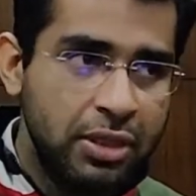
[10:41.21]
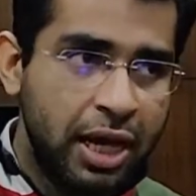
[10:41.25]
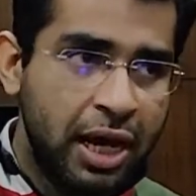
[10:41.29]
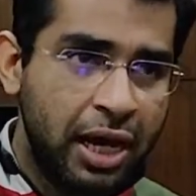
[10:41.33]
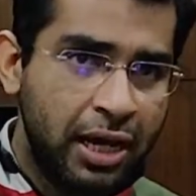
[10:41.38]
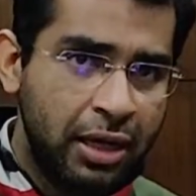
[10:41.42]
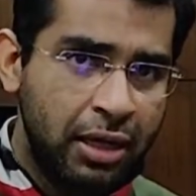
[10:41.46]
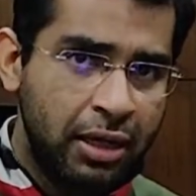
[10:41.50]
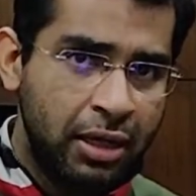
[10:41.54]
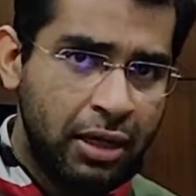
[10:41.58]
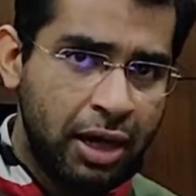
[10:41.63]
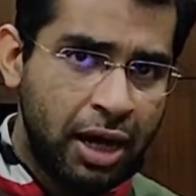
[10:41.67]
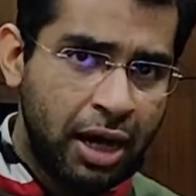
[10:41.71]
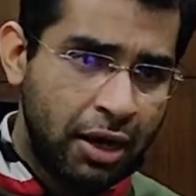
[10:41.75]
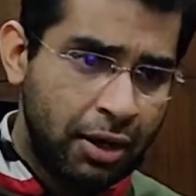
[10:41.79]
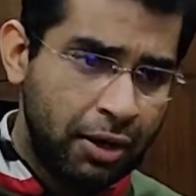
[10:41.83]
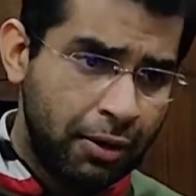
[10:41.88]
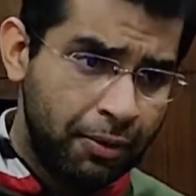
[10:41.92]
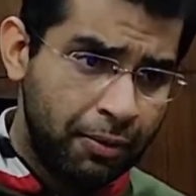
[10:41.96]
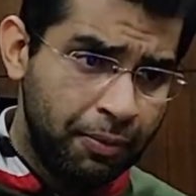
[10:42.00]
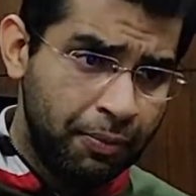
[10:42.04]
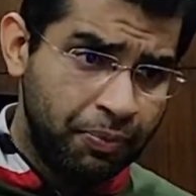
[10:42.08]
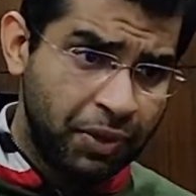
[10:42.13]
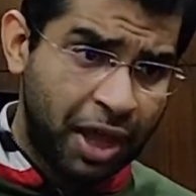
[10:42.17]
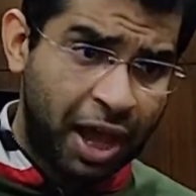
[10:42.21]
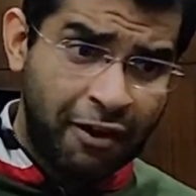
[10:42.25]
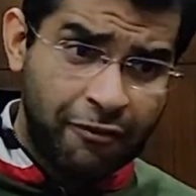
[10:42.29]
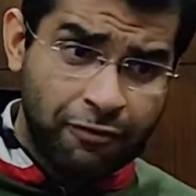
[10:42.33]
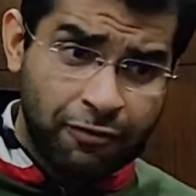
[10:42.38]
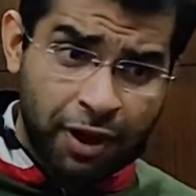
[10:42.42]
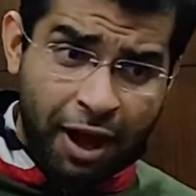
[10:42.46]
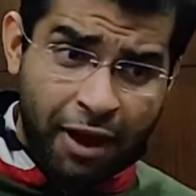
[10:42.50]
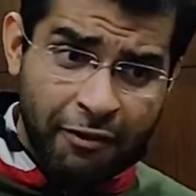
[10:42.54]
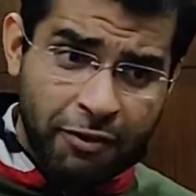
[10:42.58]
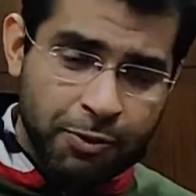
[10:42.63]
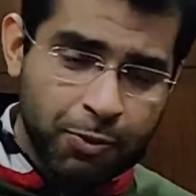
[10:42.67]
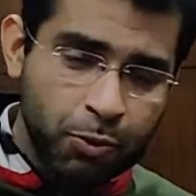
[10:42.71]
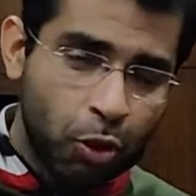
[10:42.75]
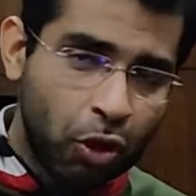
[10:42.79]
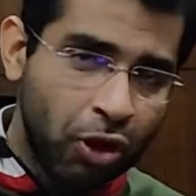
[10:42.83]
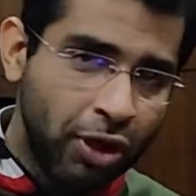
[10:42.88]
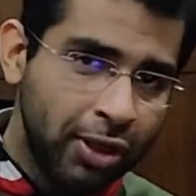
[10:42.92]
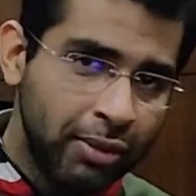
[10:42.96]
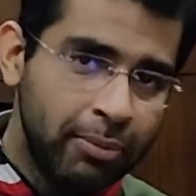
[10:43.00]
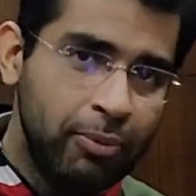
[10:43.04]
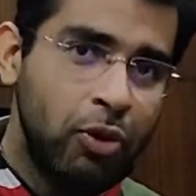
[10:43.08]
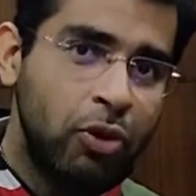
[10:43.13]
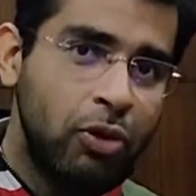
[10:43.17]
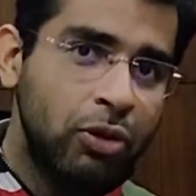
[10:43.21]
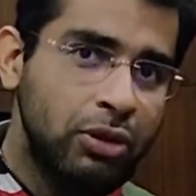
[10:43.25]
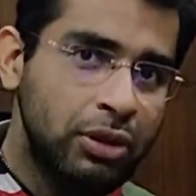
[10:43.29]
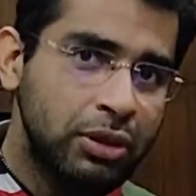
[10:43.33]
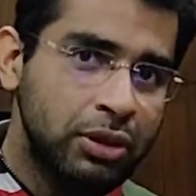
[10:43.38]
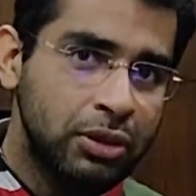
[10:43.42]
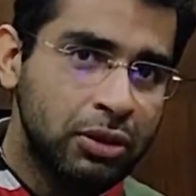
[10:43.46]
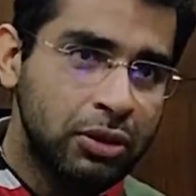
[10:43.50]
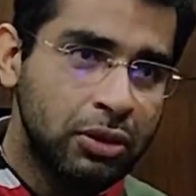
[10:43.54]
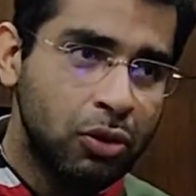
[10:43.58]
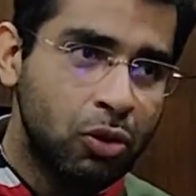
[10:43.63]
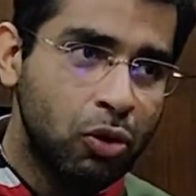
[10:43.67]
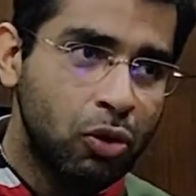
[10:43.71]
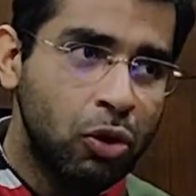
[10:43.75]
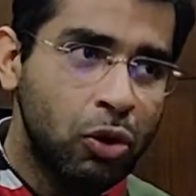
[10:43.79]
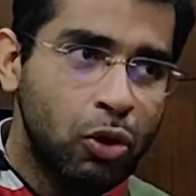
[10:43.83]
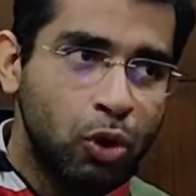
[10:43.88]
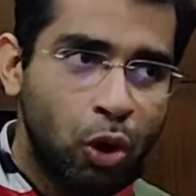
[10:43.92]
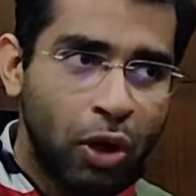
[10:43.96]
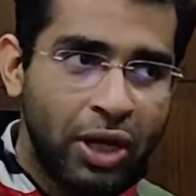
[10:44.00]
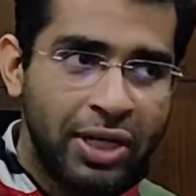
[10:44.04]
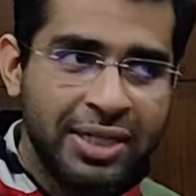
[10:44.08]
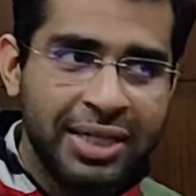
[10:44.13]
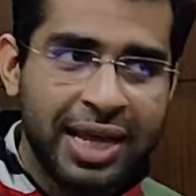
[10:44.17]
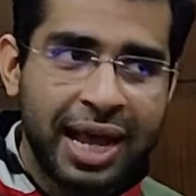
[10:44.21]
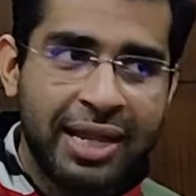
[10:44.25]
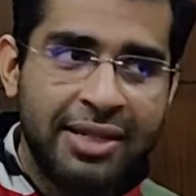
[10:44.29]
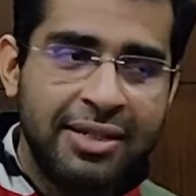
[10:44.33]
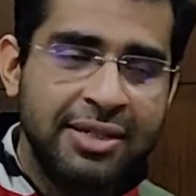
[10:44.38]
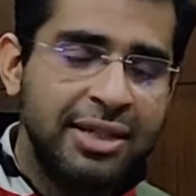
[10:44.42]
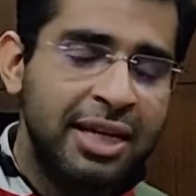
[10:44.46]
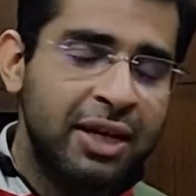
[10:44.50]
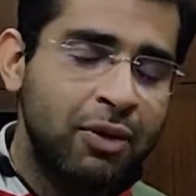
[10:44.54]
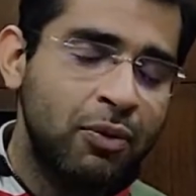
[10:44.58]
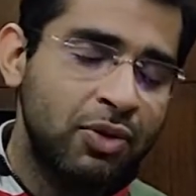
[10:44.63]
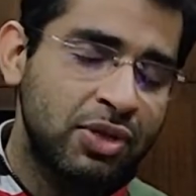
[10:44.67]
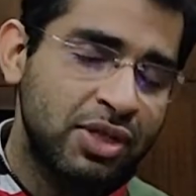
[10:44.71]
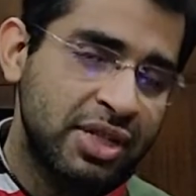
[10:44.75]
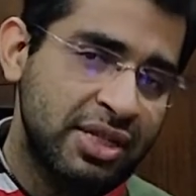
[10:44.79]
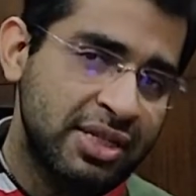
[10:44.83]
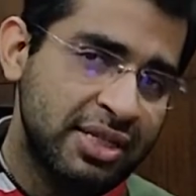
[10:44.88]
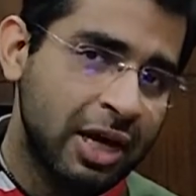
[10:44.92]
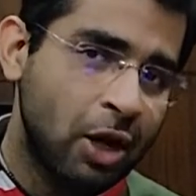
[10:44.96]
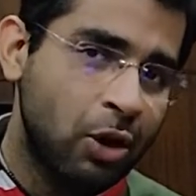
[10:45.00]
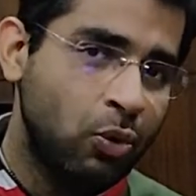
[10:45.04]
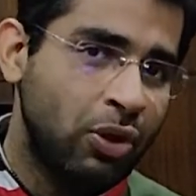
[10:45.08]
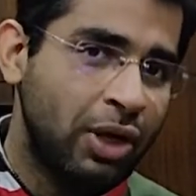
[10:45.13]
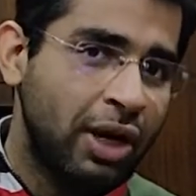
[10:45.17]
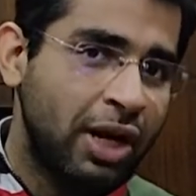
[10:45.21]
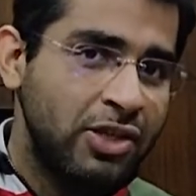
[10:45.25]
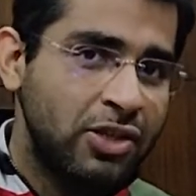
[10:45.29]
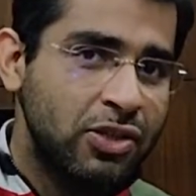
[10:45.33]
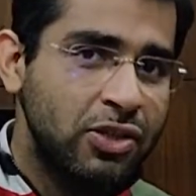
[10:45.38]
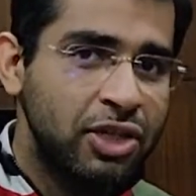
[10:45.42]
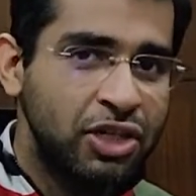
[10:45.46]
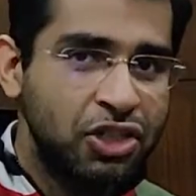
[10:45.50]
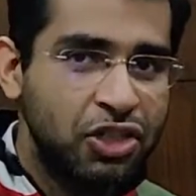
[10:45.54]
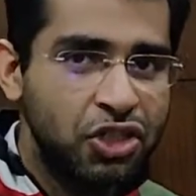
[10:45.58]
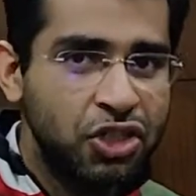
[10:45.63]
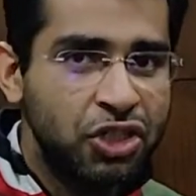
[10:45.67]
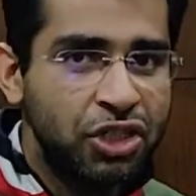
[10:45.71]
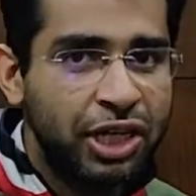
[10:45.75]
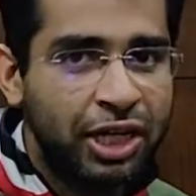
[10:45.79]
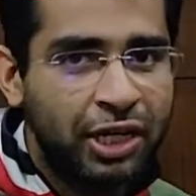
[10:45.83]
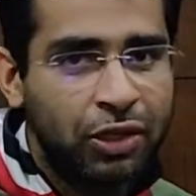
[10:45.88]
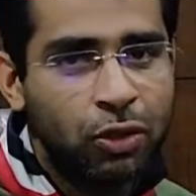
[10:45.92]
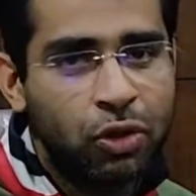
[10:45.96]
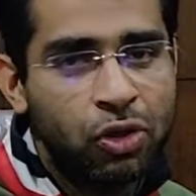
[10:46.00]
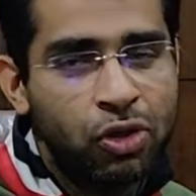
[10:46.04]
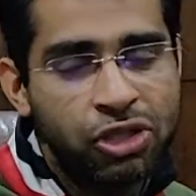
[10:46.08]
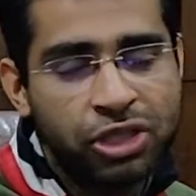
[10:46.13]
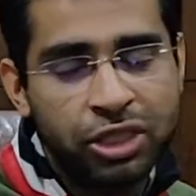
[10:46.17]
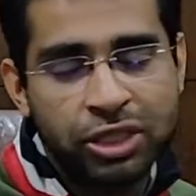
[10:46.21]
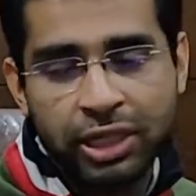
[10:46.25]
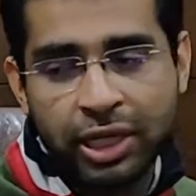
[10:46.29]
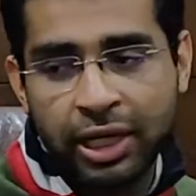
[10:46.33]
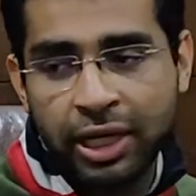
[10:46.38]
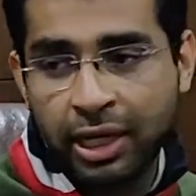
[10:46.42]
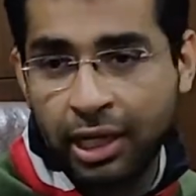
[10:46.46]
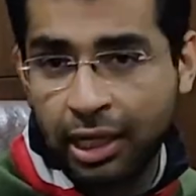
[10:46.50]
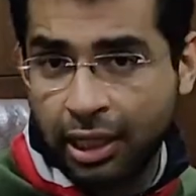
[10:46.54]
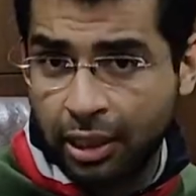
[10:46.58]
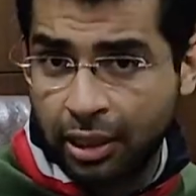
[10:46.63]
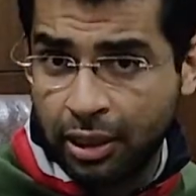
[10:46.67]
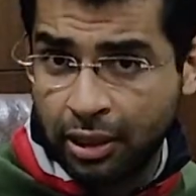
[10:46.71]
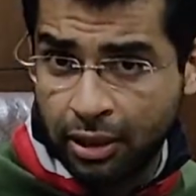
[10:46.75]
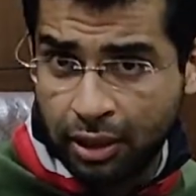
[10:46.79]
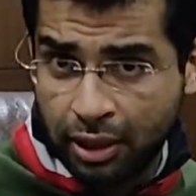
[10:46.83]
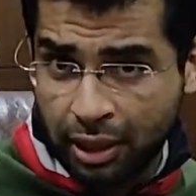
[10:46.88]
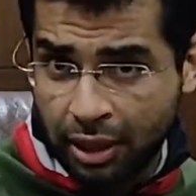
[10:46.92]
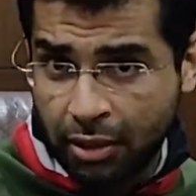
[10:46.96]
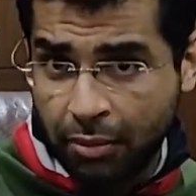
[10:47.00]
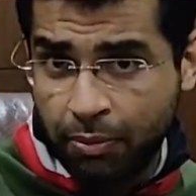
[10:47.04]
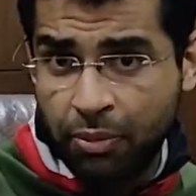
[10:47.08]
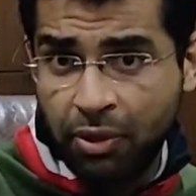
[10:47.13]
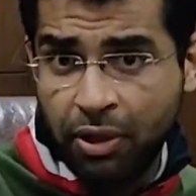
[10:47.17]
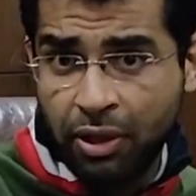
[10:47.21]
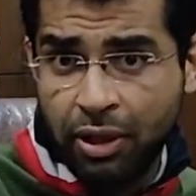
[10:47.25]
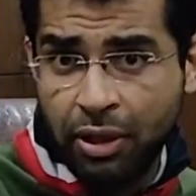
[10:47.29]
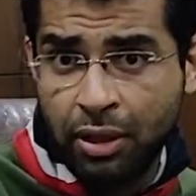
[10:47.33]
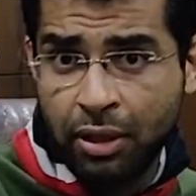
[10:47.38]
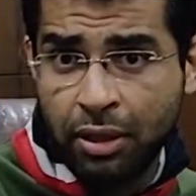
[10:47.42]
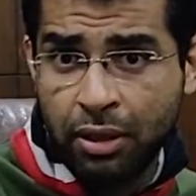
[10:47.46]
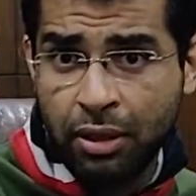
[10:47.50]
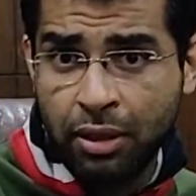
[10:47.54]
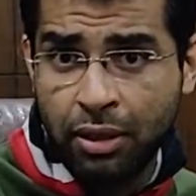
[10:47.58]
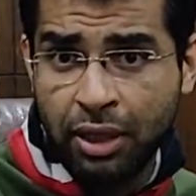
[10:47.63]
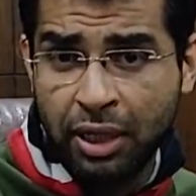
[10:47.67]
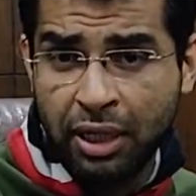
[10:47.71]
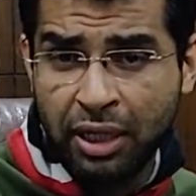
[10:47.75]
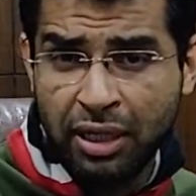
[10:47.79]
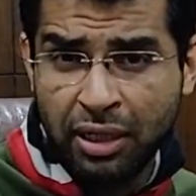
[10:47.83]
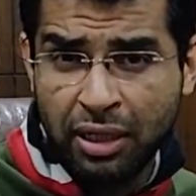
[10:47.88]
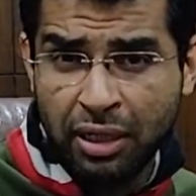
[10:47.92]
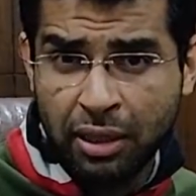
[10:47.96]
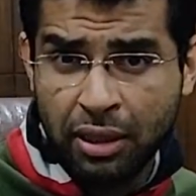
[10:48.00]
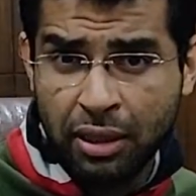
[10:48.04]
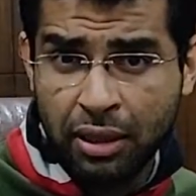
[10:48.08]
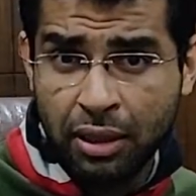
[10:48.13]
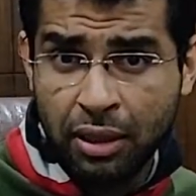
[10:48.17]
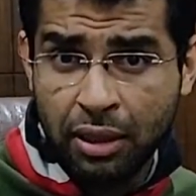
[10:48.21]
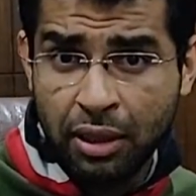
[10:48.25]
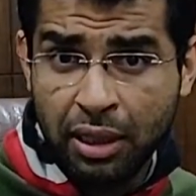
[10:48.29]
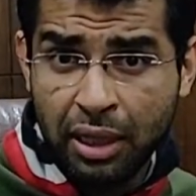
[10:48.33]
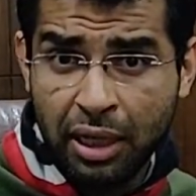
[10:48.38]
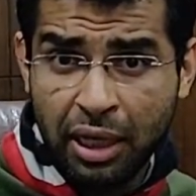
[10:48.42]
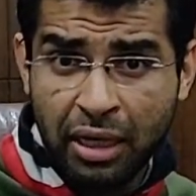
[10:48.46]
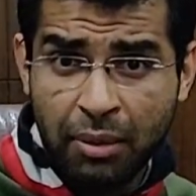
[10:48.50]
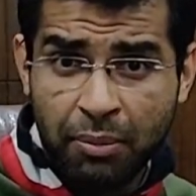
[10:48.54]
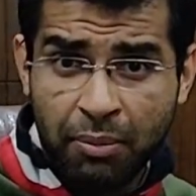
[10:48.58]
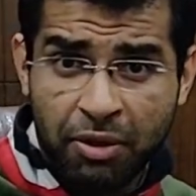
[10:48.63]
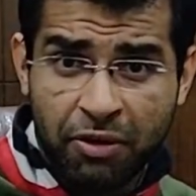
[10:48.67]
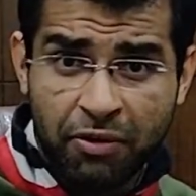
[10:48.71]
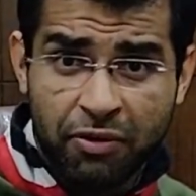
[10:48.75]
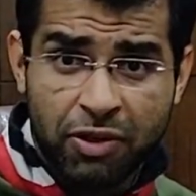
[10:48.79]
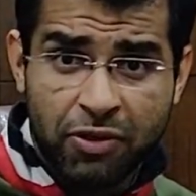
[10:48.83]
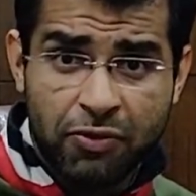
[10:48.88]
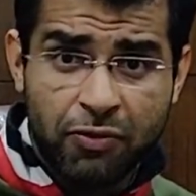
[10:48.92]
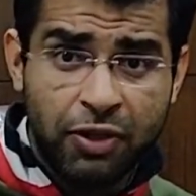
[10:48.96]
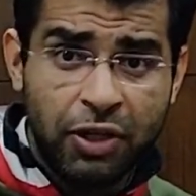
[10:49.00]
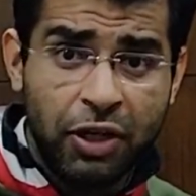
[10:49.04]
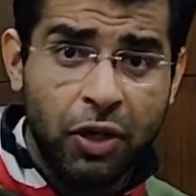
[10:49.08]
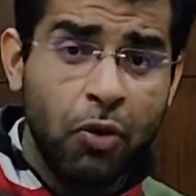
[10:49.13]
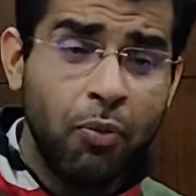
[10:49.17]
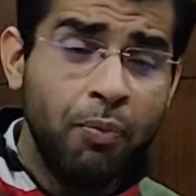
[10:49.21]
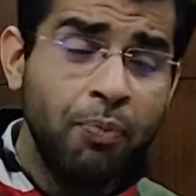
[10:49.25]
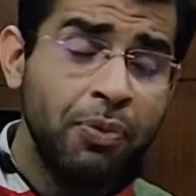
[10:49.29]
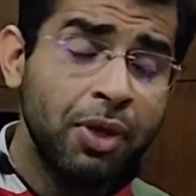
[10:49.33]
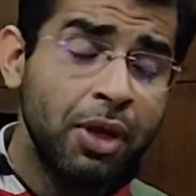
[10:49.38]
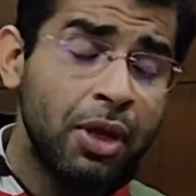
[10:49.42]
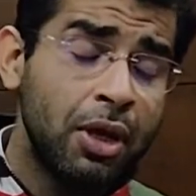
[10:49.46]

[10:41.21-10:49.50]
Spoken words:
And I've spoken about the whole noise cancelling versus sound isolation technology thing in a previous video.